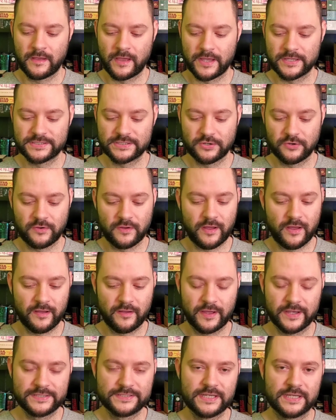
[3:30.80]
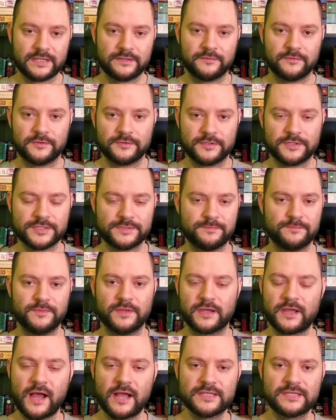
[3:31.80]
Uh, so, like I said, this,
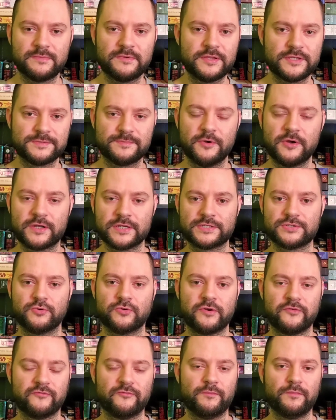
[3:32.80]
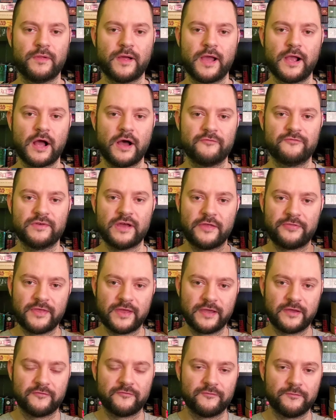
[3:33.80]
the concept of this book is sort of playing off
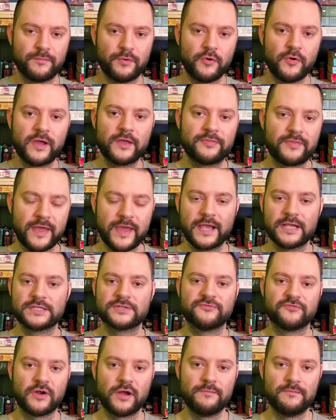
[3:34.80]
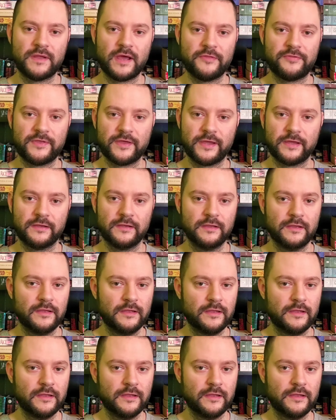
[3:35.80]
nothing, of pulling things from nothing,